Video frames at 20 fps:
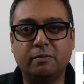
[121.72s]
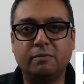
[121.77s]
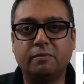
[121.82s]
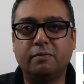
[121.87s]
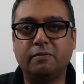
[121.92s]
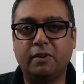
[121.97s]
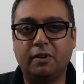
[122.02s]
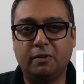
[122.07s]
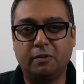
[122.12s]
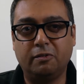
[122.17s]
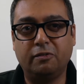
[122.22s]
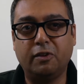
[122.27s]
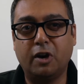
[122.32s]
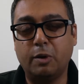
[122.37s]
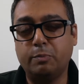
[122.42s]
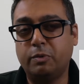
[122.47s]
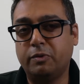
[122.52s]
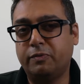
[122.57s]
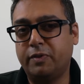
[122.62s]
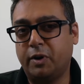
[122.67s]

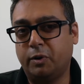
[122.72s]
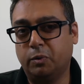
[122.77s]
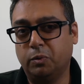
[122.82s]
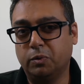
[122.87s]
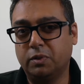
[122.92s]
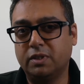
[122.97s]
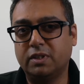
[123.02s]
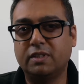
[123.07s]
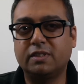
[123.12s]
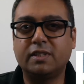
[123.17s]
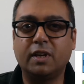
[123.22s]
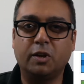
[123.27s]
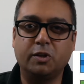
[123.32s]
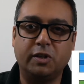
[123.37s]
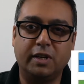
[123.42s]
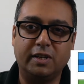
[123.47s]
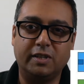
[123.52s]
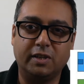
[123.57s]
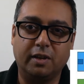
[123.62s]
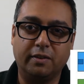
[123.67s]
fibre ferrules touch
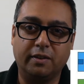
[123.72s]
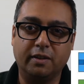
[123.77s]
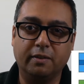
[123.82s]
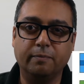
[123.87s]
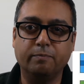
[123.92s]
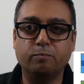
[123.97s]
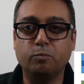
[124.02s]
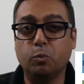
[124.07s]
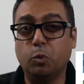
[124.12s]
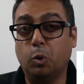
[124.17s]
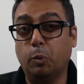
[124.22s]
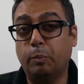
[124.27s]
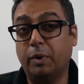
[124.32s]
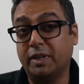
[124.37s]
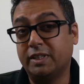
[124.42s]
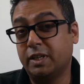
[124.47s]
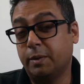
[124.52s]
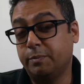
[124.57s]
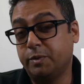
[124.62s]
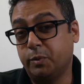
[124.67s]
each other or butt
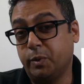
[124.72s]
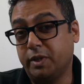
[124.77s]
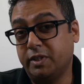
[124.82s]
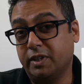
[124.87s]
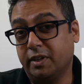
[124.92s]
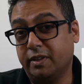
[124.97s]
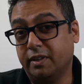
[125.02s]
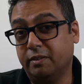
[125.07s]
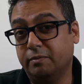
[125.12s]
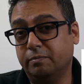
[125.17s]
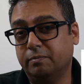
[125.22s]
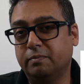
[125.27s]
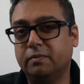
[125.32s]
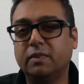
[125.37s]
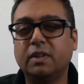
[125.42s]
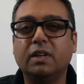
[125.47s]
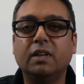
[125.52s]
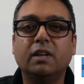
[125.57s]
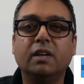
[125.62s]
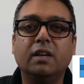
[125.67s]
up to each other.
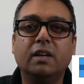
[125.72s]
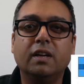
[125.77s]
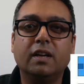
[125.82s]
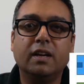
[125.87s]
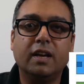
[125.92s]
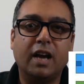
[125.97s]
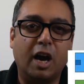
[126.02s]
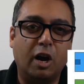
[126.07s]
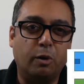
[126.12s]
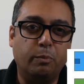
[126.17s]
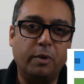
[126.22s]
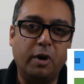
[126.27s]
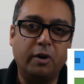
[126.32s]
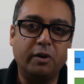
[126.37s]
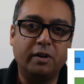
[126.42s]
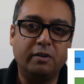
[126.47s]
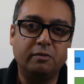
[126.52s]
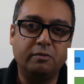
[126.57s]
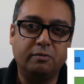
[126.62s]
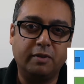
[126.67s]
Our
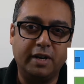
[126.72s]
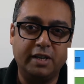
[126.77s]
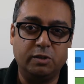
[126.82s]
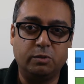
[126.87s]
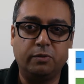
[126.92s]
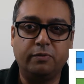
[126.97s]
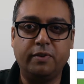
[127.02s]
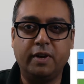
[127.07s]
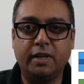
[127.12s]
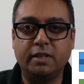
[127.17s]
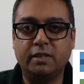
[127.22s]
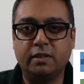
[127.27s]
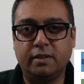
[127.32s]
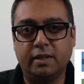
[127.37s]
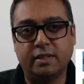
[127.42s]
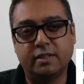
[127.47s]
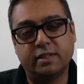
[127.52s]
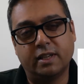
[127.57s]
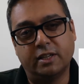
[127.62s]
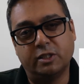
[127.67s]
American friends refer to
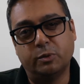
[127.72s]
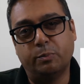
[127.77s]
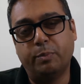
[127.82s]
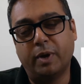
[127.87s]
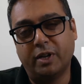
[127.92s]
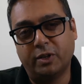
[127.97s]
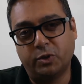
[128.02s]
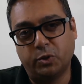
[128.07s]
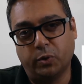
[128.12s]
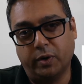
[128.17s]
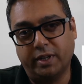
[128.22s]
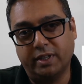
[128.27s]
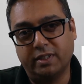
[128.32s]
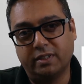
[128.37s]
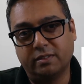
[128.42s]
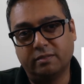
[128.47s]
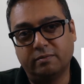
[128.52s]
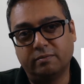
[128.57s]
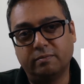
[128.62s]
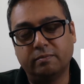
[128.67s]
this as a butt joint.
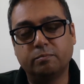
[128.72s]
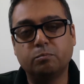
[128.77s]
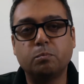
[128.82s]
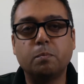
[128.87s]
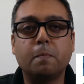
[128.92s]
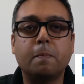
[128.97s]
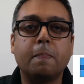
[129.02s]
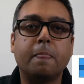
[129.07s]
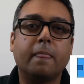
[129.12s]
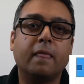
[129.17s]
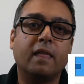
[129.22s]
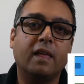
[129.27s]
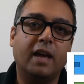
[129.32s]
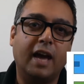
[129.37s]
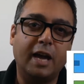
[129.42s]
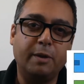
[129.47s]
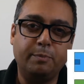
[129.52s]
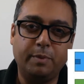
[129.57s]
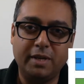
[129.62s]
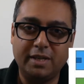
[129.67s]

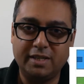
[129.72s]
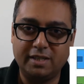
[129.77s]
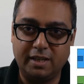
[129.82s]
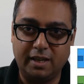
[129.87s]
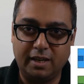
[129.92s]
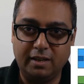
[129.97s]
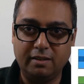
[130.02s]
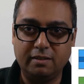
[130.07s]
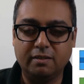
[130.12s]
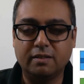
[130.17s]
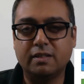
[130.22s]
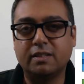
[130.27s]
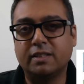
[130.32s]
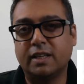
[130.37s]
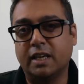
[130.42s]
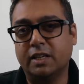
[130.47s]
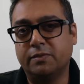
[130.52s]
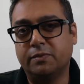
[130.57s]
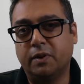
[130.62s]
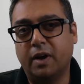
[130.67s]
APC
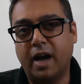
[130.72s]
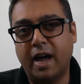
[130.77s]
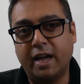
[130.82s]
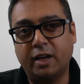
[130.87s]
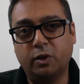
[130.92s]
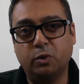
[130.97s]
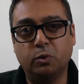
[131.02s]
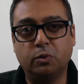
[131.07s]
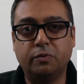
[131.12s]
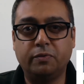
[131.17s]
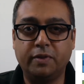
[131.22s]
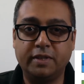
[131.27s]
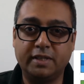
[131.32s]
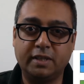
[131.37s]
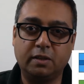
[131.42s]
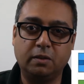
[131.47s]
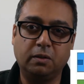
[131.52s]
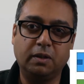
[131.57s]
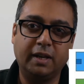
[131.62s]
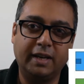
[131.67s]
stands for angled
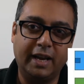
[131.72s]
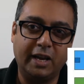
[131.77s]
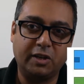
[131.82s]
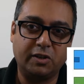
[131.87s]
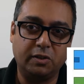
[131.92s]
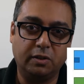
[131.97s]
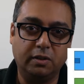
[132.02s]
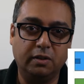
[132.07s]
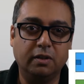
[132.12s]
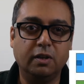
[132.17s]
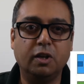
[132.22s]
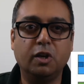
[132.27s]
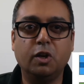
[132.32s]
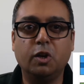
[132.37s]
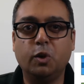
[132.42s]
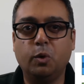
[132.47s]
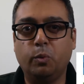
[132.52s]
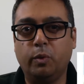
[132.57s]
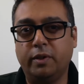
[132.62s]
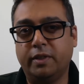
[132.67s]
physical connection,
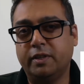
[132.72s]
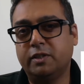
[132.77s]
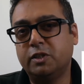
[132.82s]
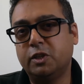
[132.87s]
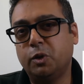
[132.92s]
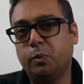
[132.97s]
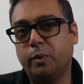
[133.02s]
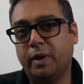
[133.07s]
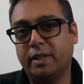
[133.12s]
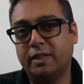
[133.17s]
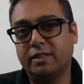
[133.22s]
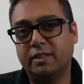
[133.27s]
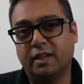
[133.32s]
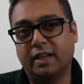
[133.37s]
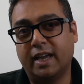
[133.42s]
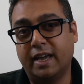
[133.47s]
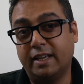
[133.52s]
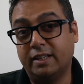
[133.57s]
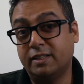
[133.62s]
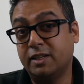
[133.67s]
where the two ends
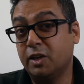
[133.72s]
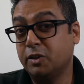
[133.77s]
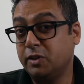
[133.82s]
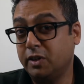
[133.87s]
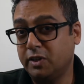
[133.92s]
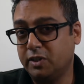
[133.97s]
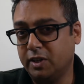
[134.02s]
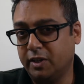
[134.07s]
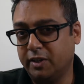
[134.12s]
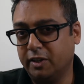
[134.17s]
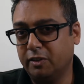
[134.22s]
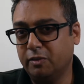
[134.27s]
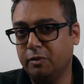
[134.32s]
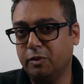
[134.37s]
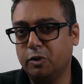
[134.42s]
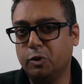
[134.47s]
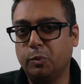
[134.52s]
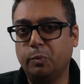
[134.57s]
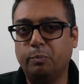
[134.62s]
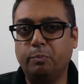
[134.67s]
again touch each other,
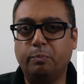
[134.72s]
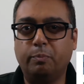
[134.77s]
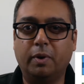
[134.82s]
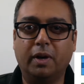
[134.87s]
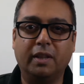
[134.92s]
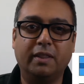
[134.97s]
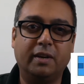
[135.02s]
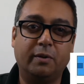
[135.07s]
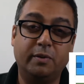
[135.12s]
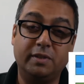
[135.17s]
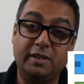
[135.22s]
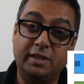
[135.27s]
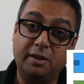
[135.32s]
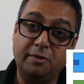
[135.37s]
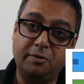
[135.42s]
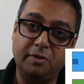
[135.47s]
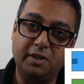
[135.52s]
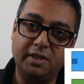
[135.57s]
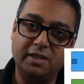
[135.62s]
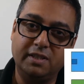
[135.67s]
but there is a
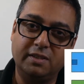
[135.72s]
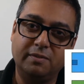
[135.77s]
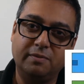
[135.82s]
difference.